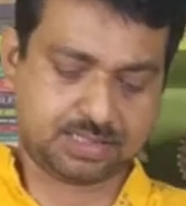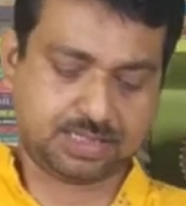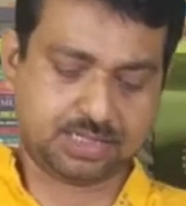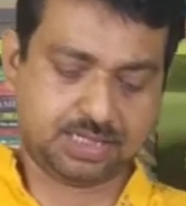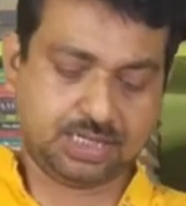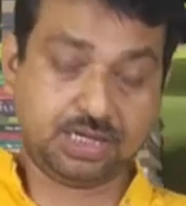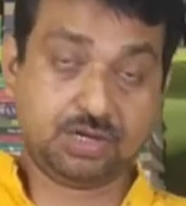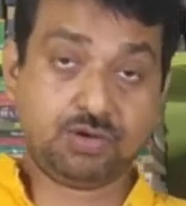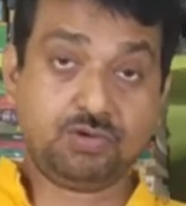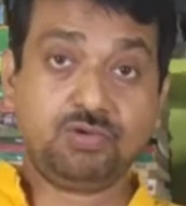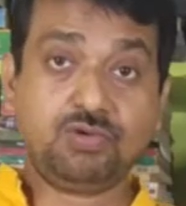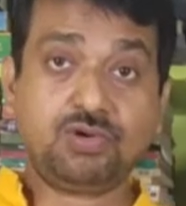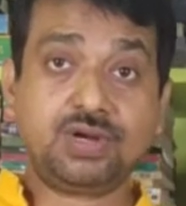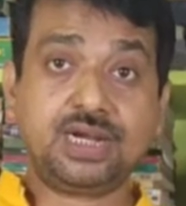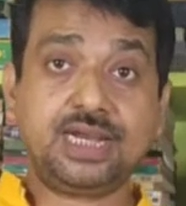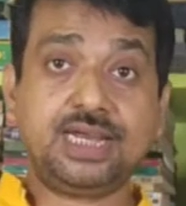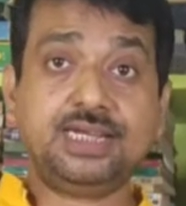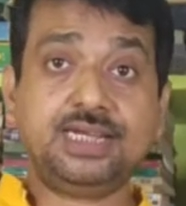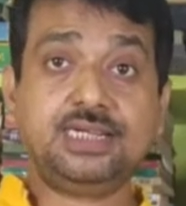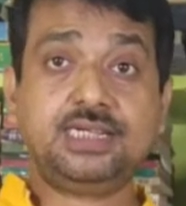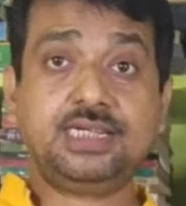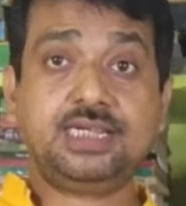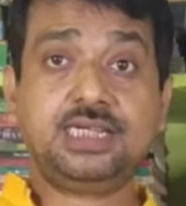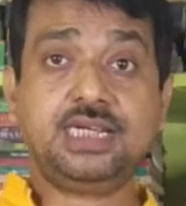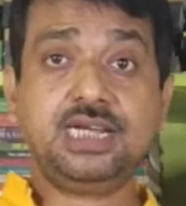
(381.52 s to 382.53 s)
Your
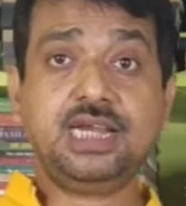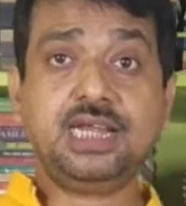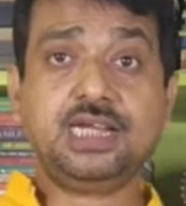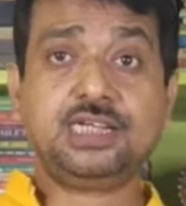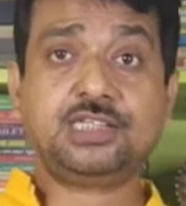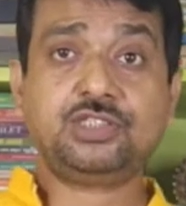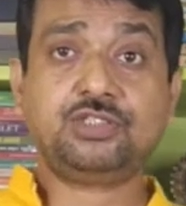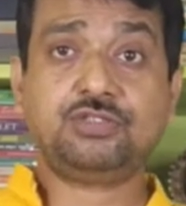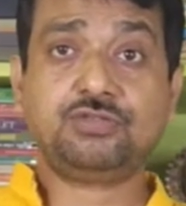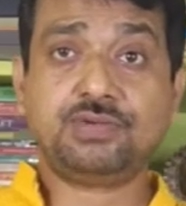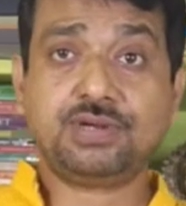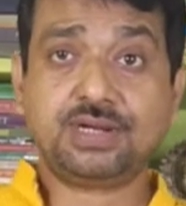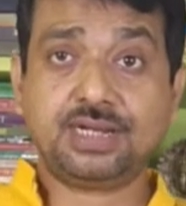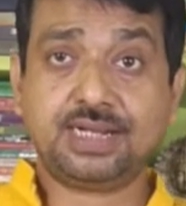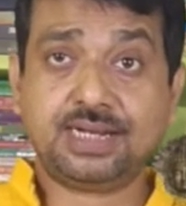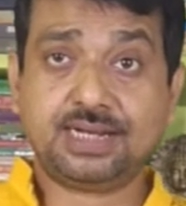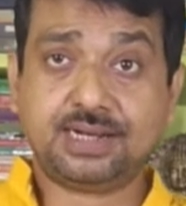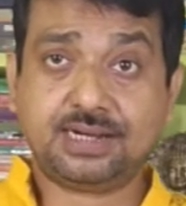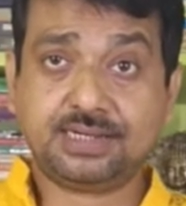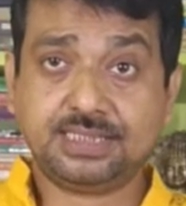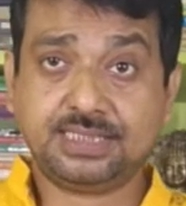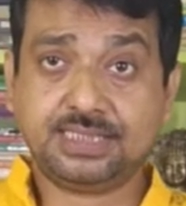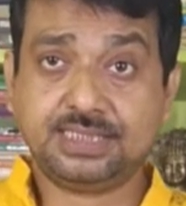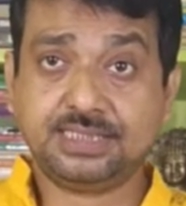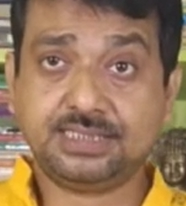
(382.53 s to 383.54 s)
intellectual
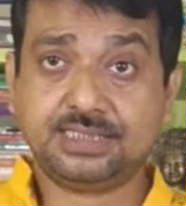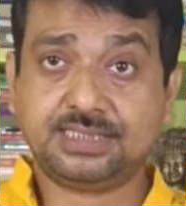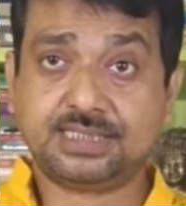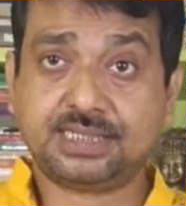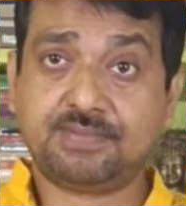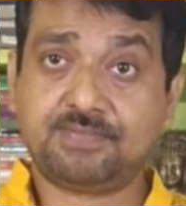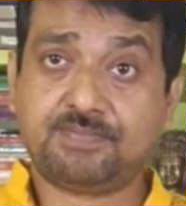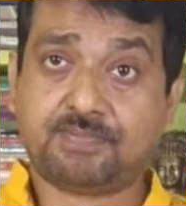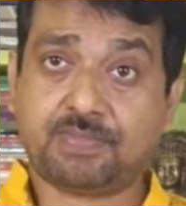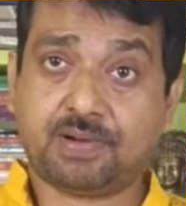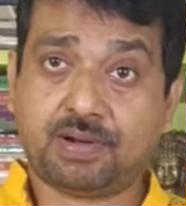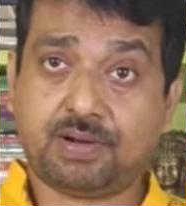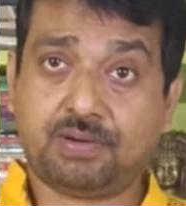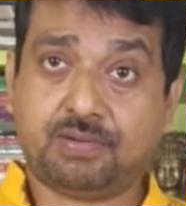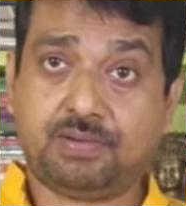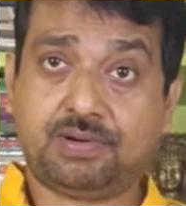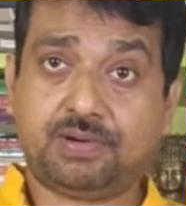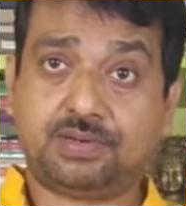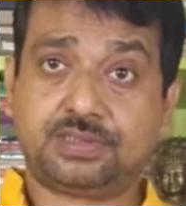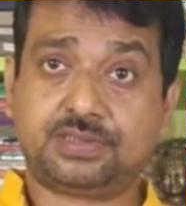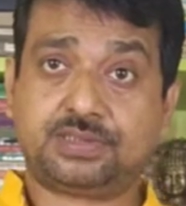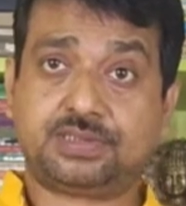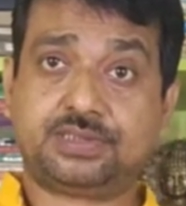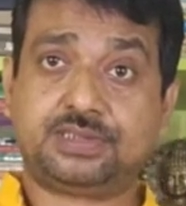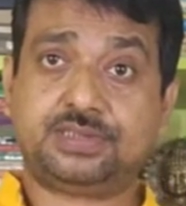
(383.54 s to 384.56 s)
energies and
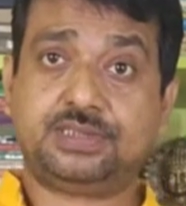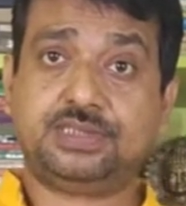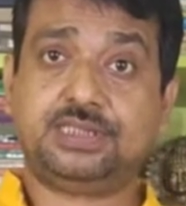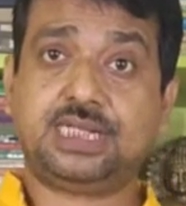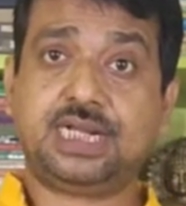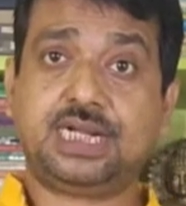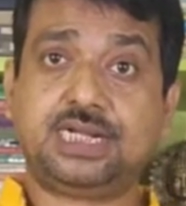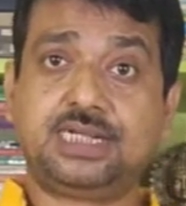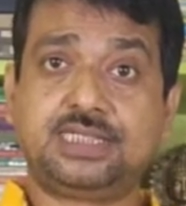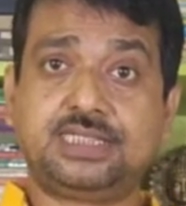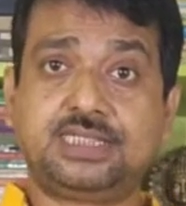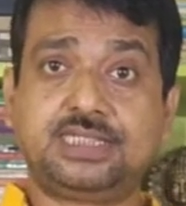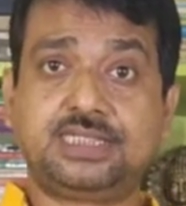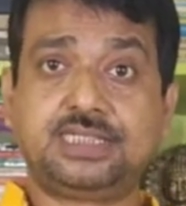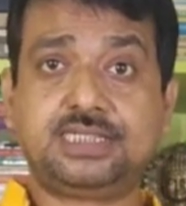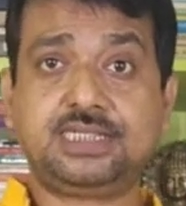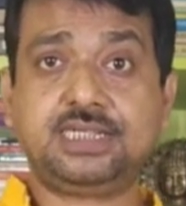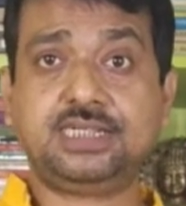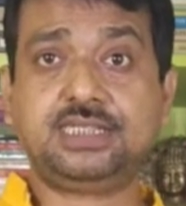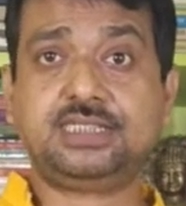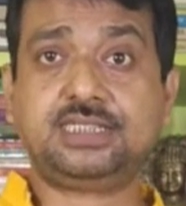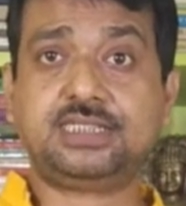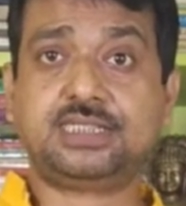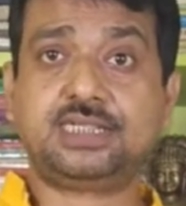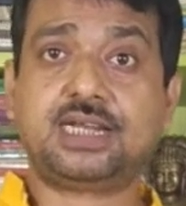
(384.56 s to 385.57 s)
powers that
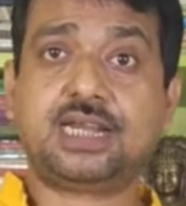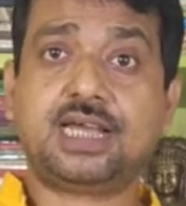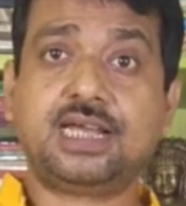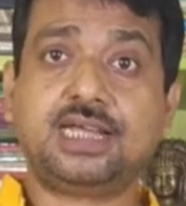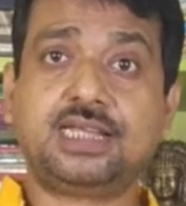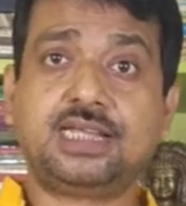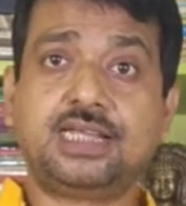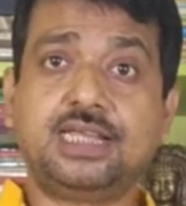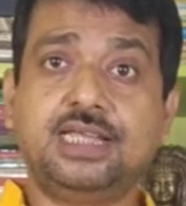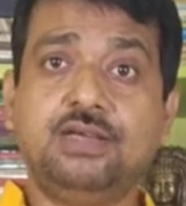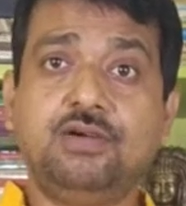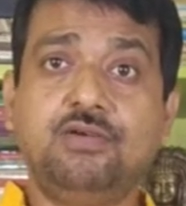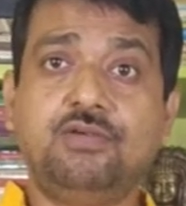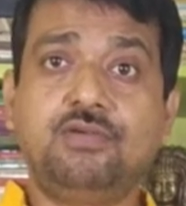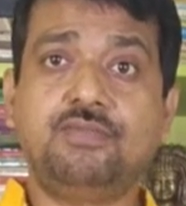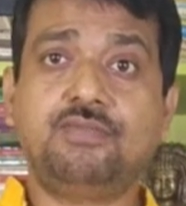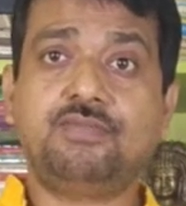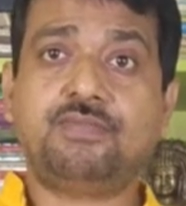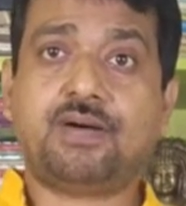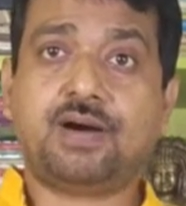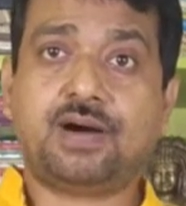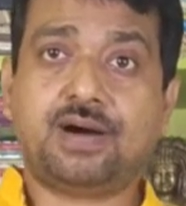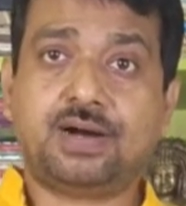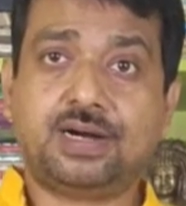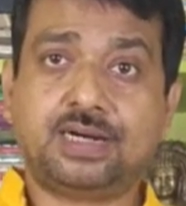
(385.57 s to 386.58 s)
stretch like young
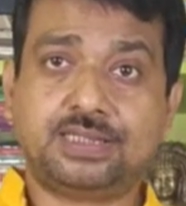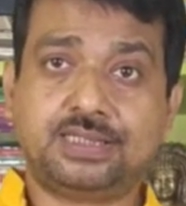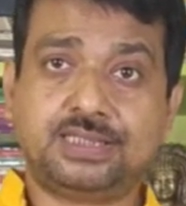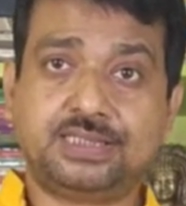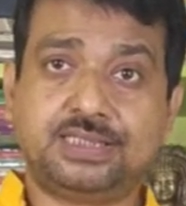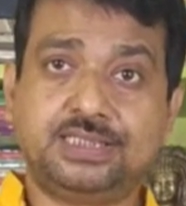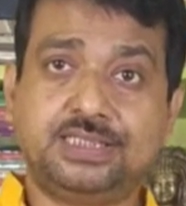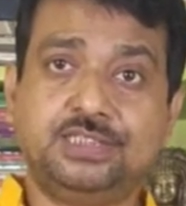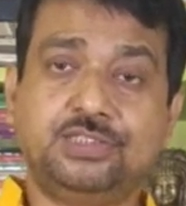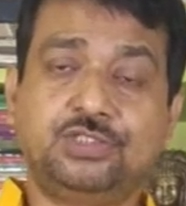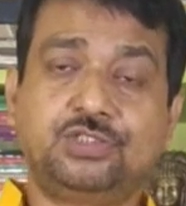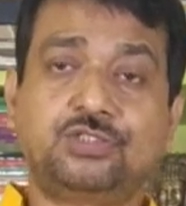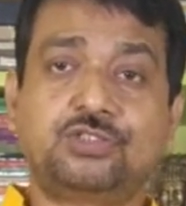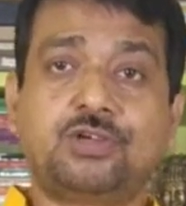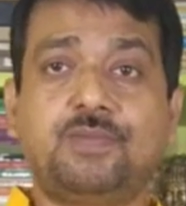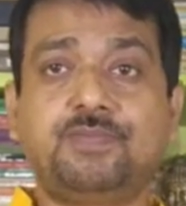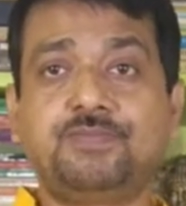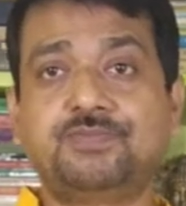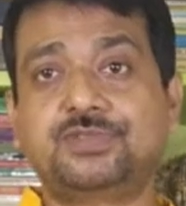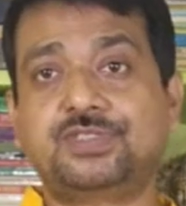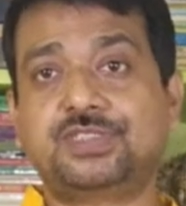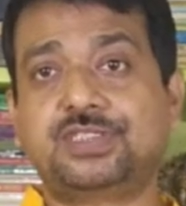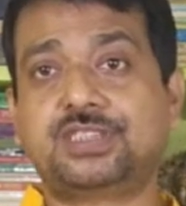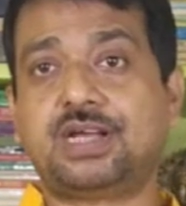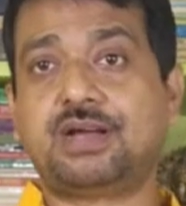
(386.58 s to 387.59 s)
birds in
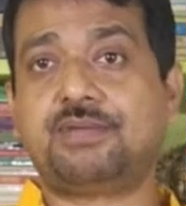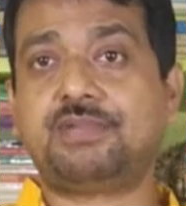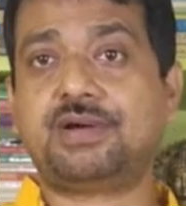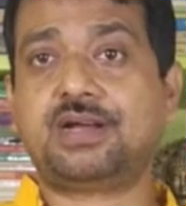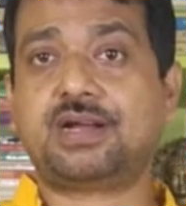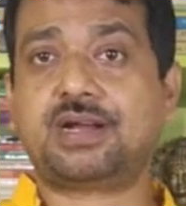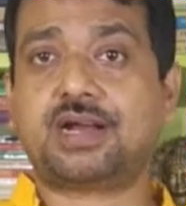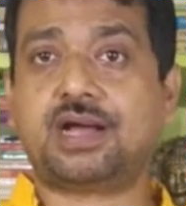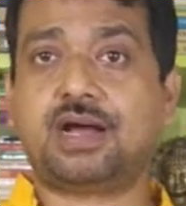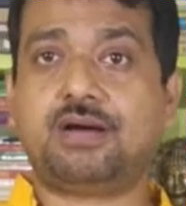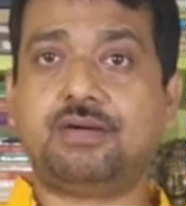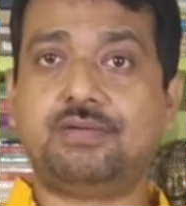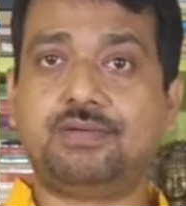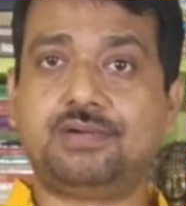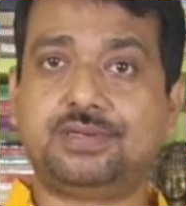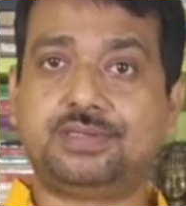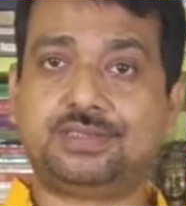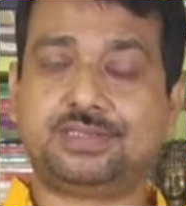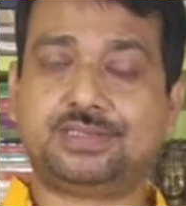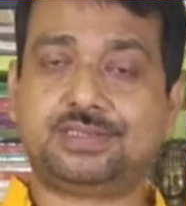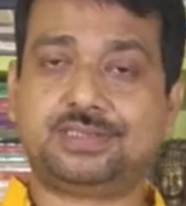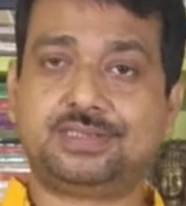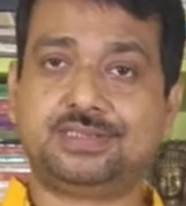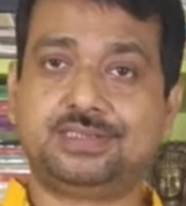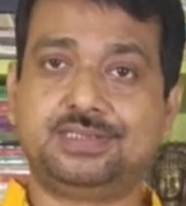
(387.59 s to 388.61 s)
soft summer
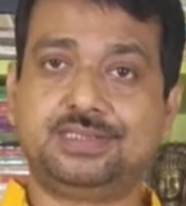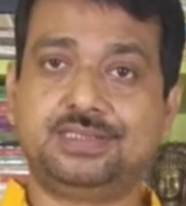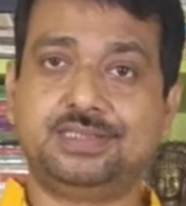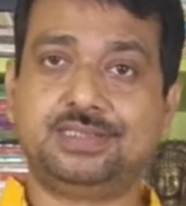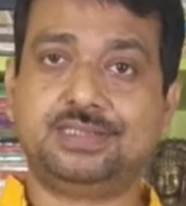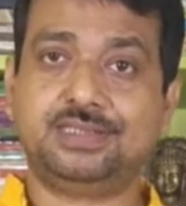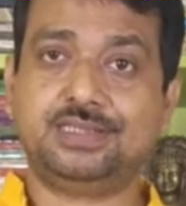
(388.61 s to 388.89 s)
hours,